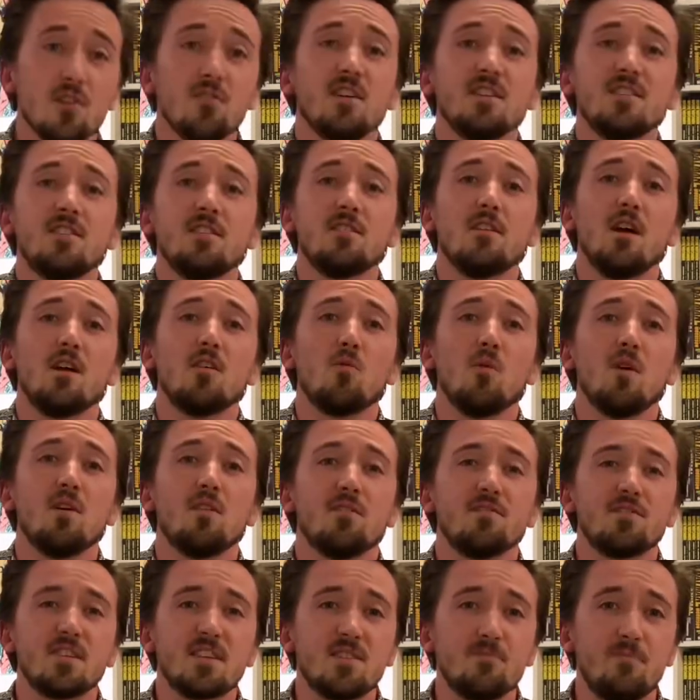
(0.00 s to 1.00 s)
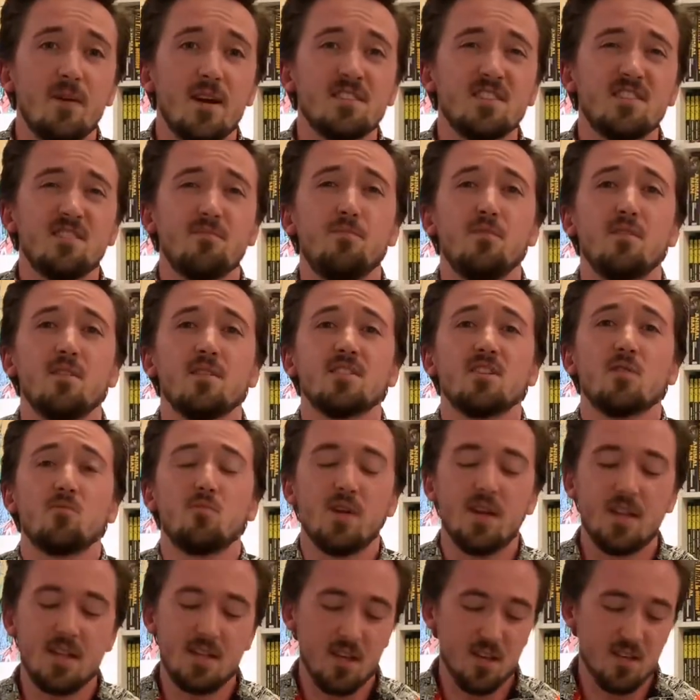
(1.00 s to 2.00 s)
is another one of those expensive books. It
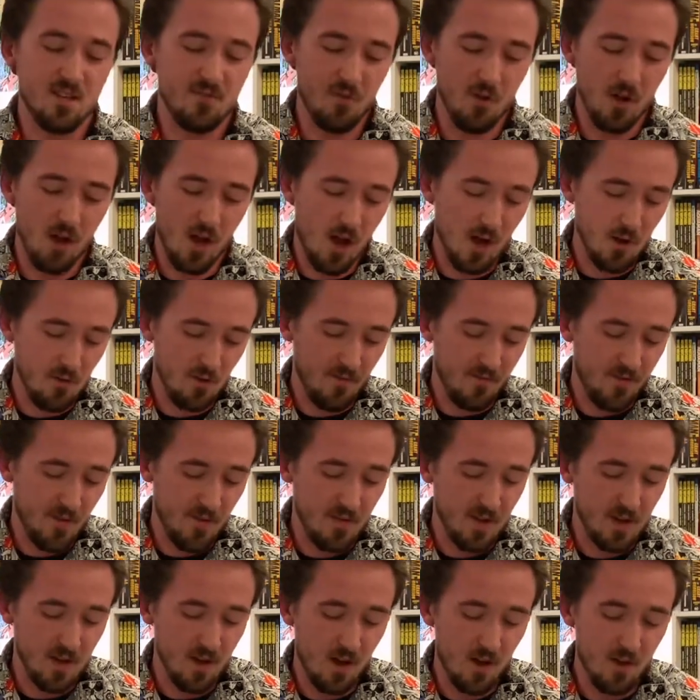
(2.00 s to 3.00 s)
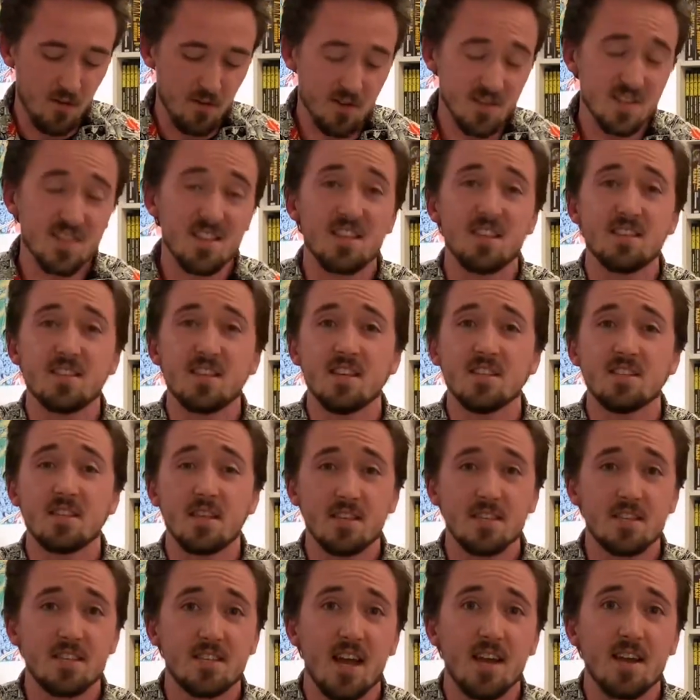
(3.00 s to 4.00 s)
retails for $150. This is the
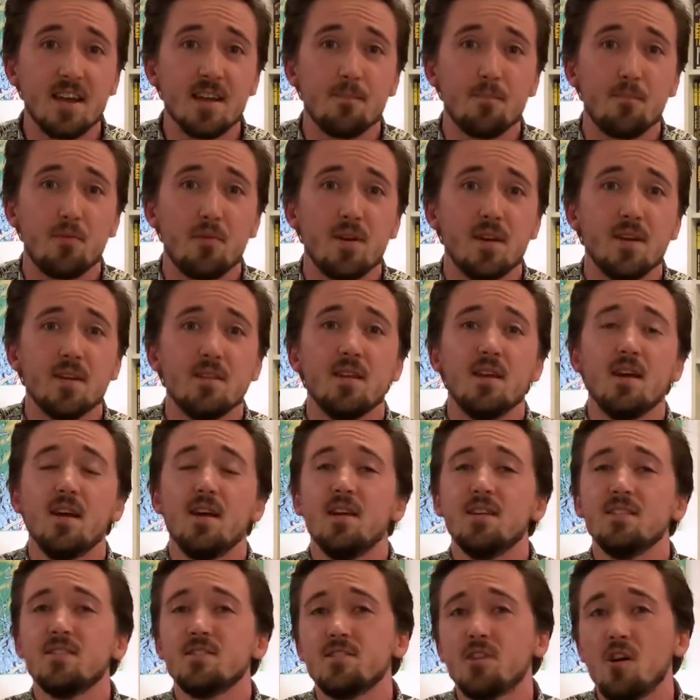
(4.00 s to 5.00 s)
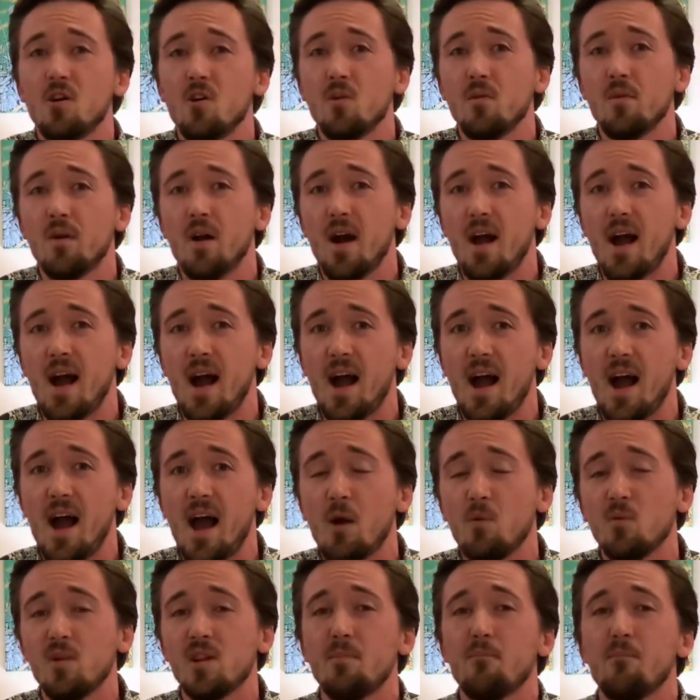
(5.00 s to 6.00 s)
second print, so I
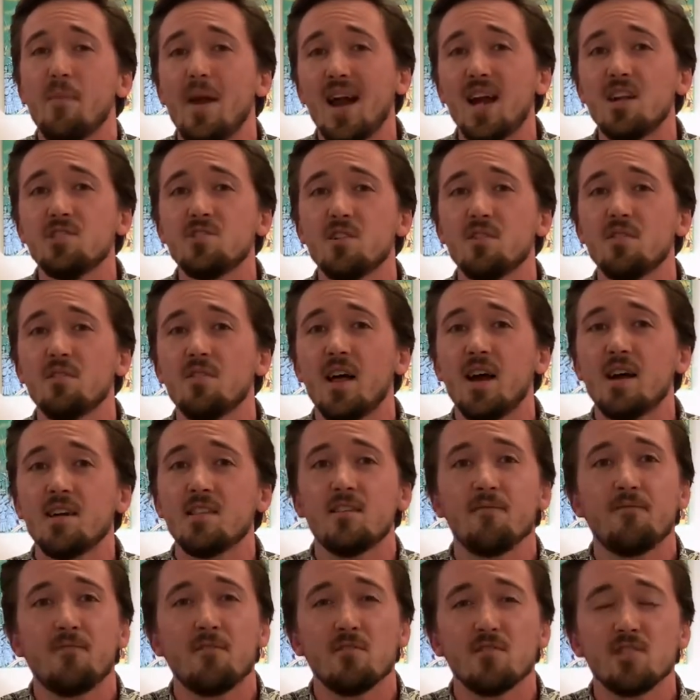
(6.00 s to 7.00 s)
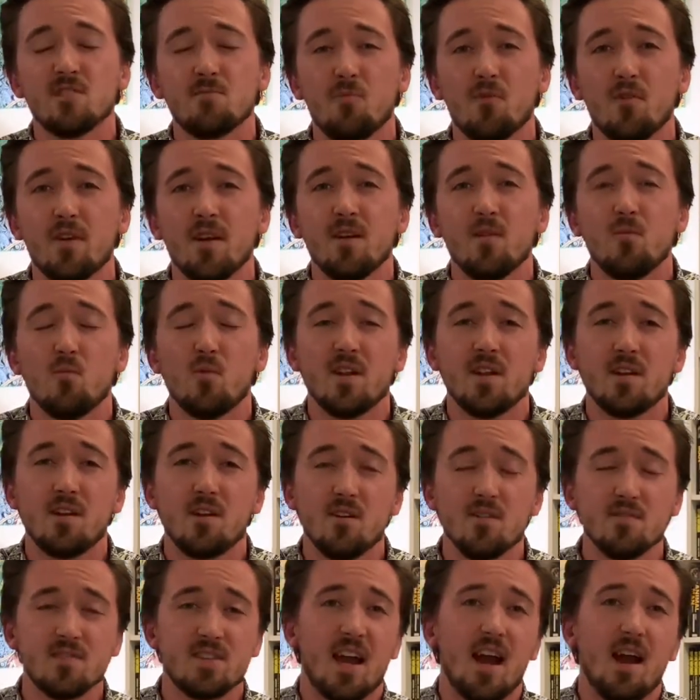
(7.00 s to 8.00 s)
would imagine, like the first print, when it
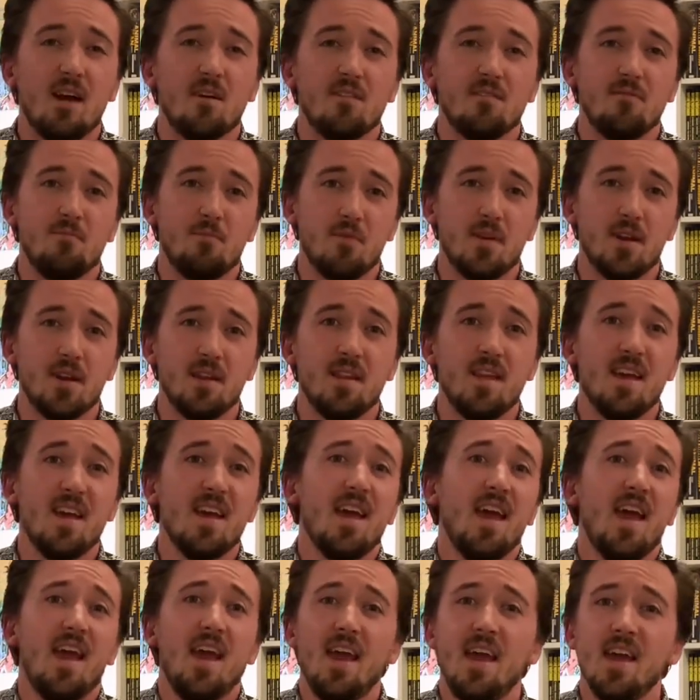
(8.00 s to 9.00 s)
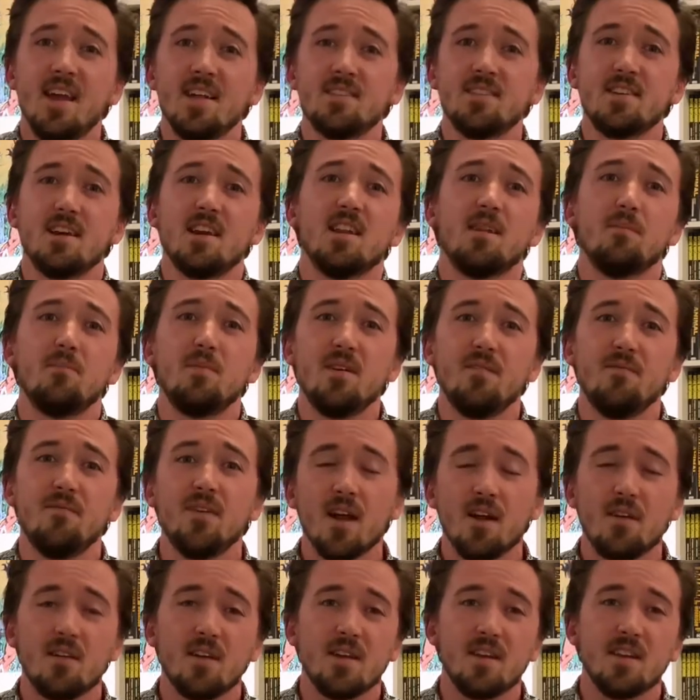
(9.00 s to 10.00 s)
goes out of print, it's going to be
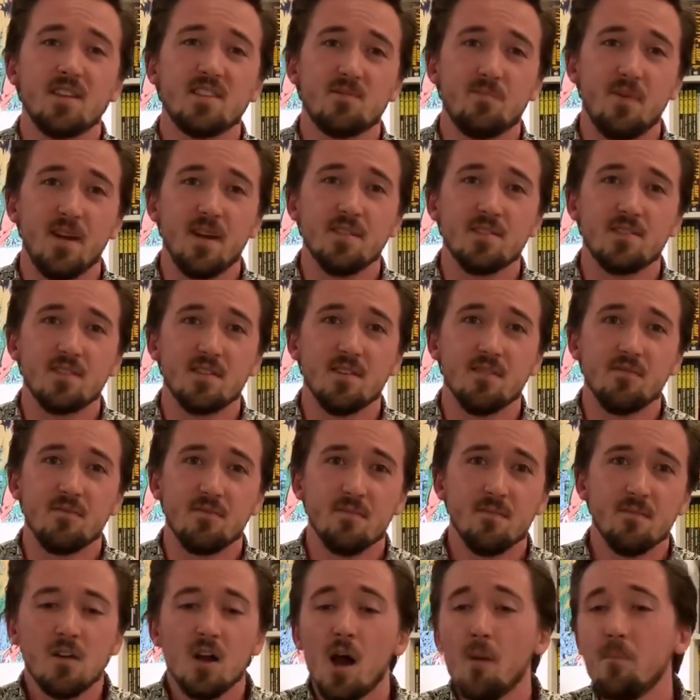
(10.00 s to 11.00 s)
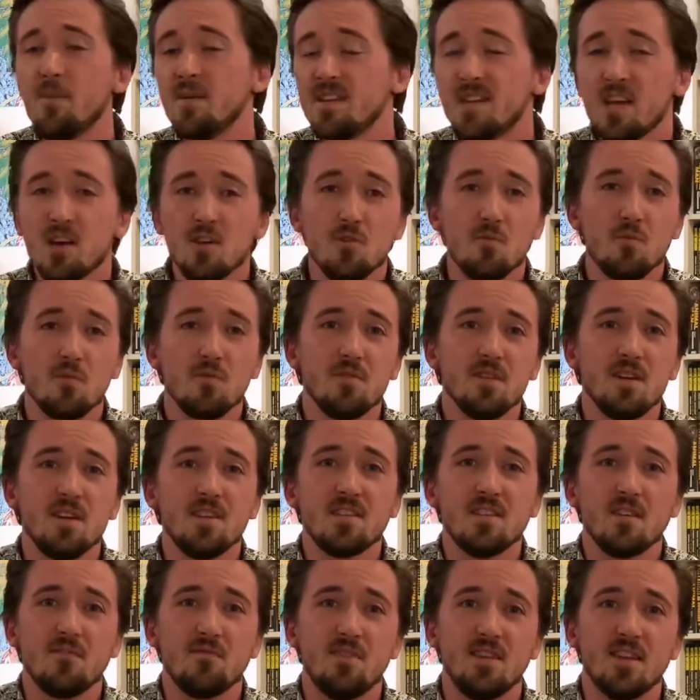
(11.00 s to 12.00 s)
very expensive. Up until the
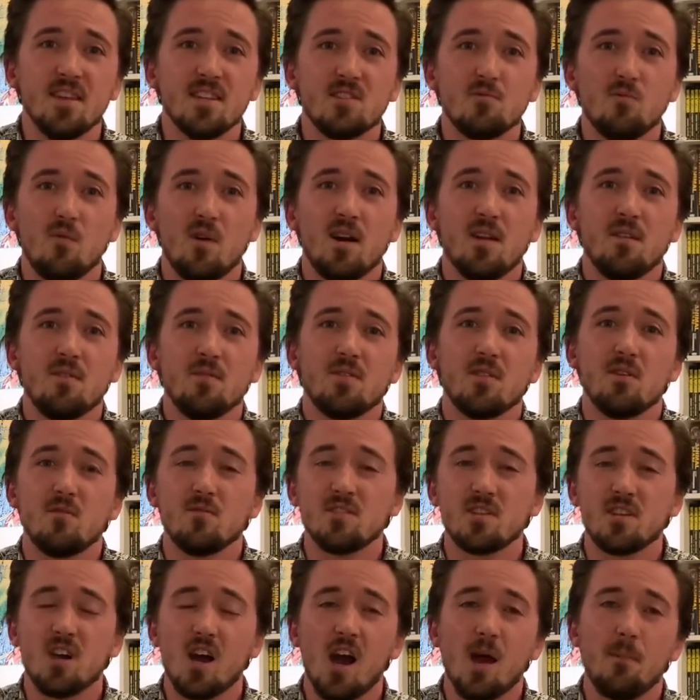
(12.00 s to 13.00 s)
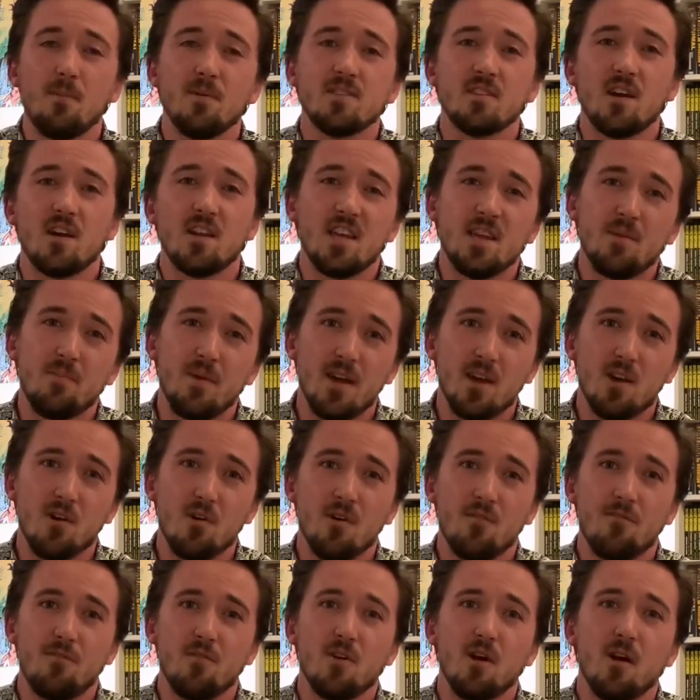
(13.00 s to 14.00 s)
release of this one, there was copies on eBay
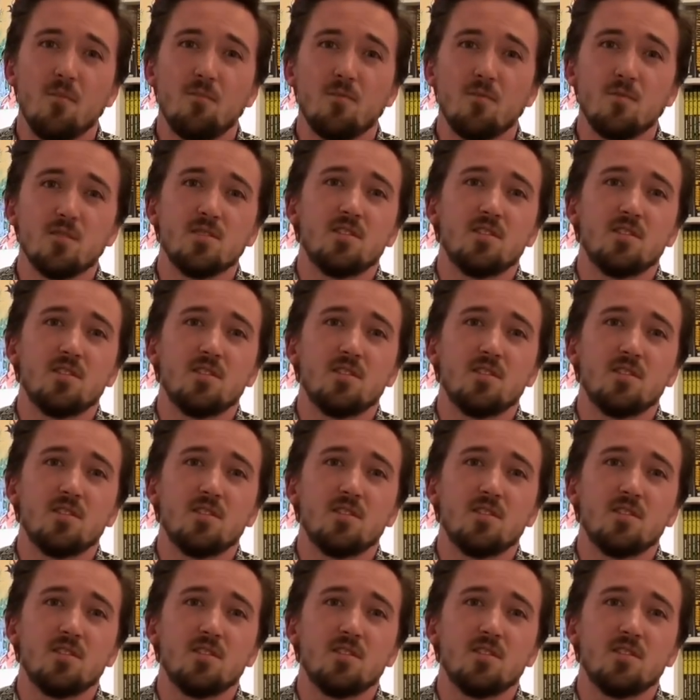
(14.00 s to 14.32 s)
going for upwards